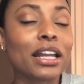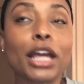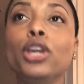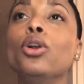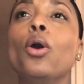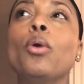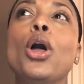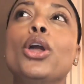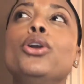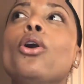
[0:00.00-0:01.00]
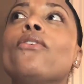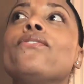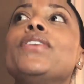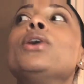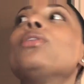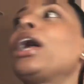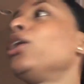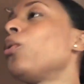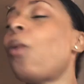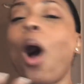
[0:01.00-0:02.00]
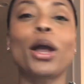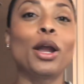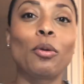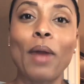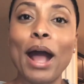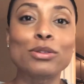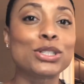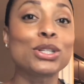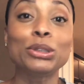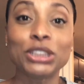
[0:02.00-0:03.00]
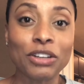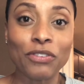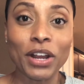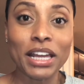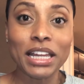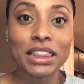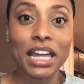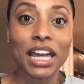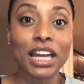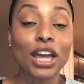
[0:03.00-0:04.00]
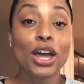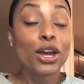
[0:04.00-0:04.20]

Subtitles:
Like you don't feel like you're walking around searching for anything.